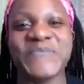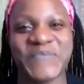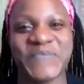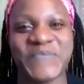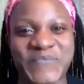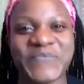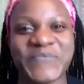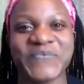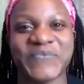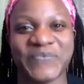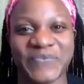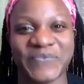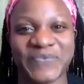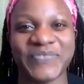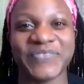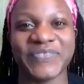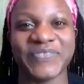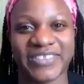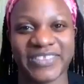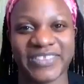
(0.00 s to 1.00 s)
like, okay,
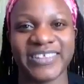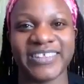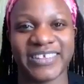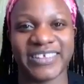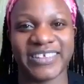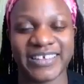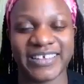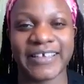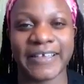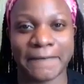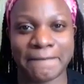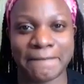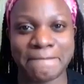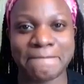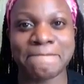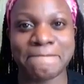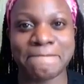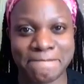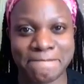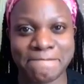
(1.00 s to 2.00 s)
I got to get
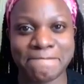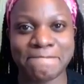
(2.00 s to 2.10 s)
people